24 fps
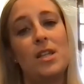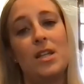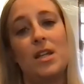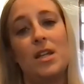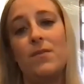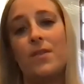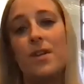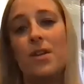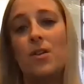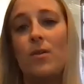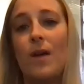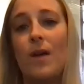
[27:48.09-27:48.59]
Like
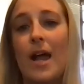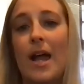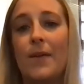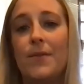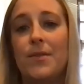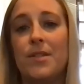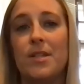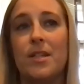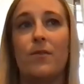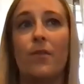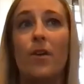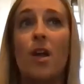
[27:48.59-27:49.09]
if they don't have
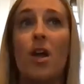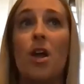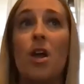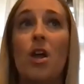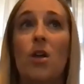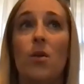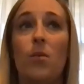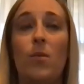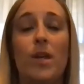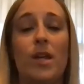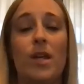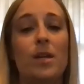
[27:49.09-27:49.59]
stuff,
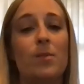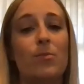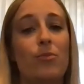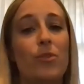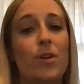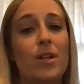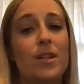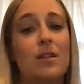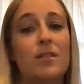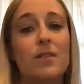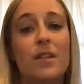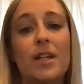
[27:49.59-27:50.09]
we can
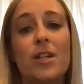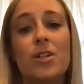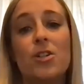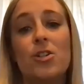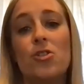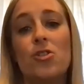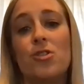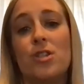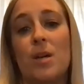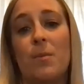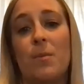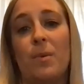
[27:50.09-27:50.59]
bring the
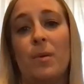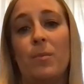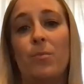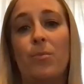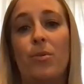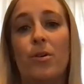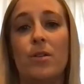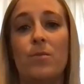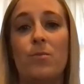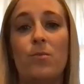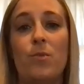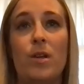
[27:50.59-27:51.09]
lanterns up and
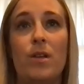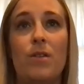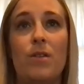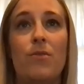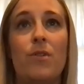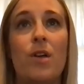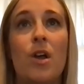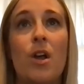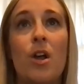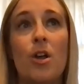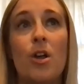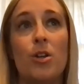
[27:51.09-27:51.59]
put them
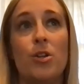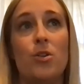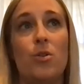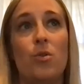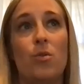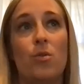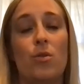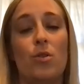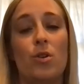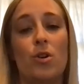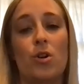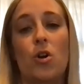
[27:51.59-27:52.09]
with
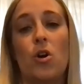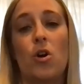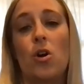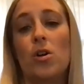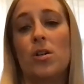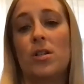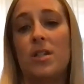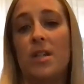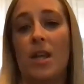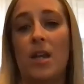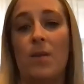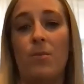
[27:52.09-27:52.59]
your
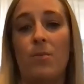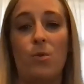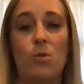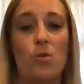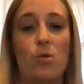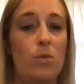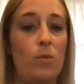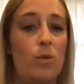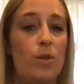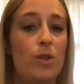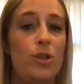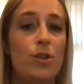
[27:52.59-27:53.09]
card table
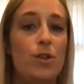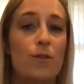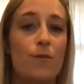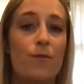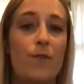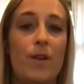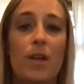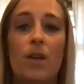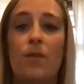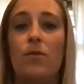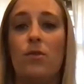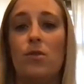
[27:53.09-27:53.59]
or with your
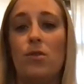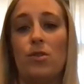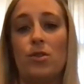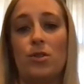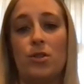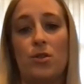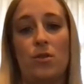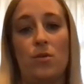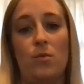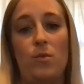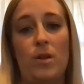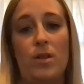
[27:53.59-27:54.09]
favors
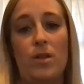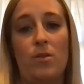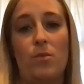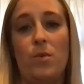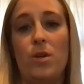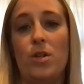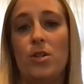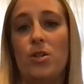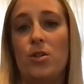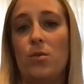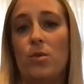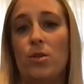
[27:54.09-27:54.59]
or with
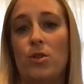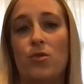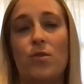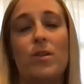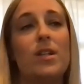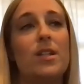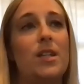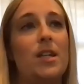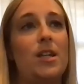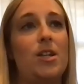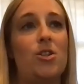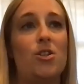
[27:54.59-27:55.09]
we do a
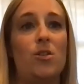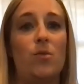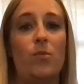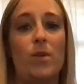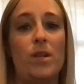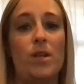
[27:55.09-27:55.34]
drink station.